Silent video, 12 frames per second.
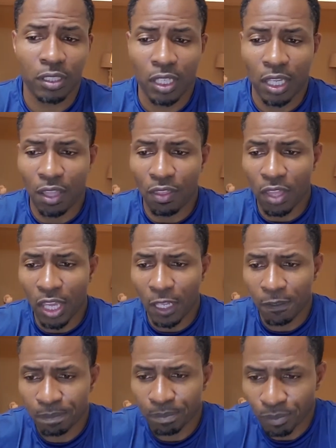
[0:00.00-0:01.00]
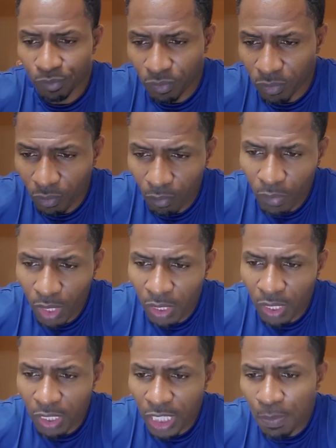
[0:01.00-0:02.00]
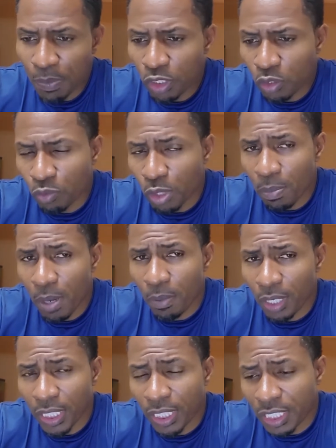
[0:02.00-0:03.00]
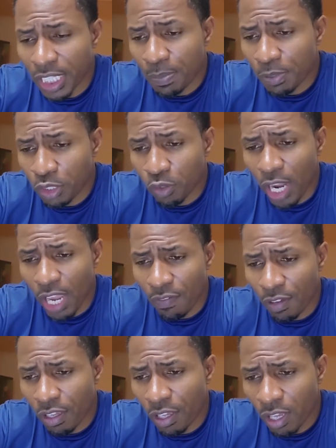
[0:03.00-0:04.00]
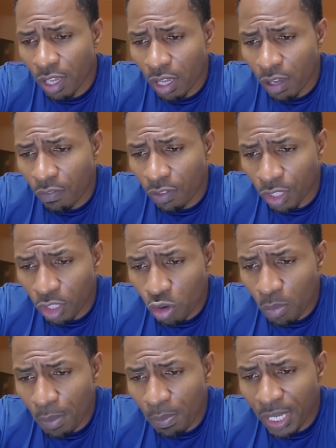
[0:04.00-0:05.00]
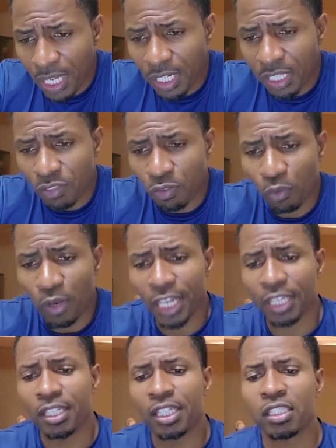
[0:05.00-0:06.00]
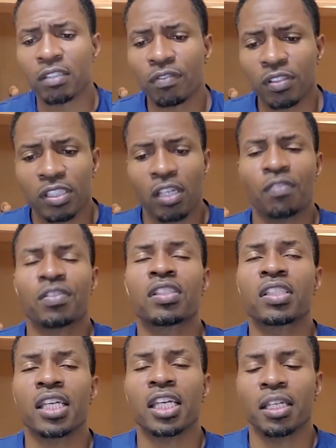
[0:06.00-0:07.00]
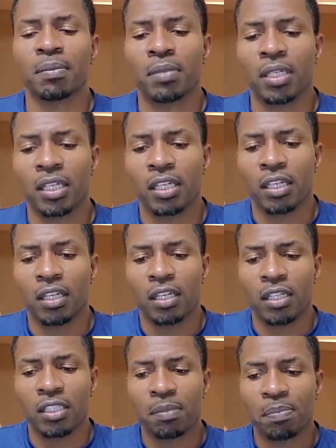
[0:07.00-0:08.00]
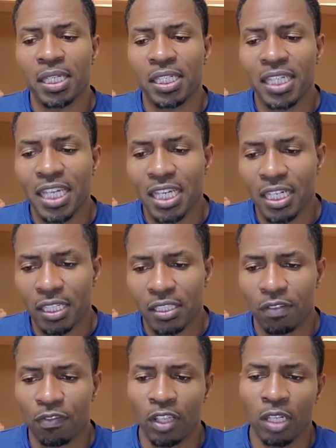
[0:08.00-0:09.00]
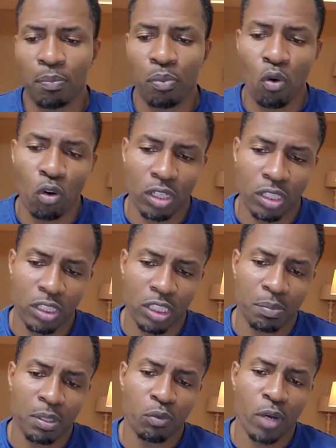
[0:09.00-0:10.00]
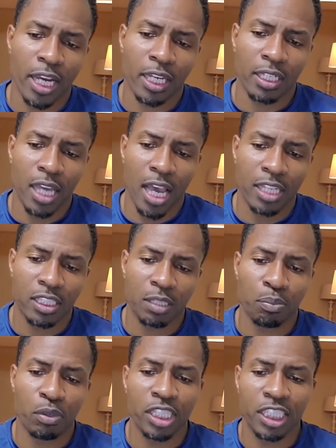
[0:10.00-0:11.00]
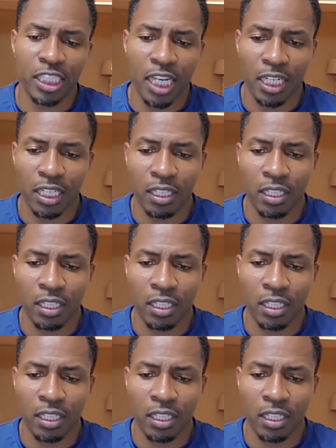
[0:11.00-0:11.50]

And then remember that the deepest craving for the human being is for recognition, for self-esteem, to be needed, to feel important, to be recognized and appreciated.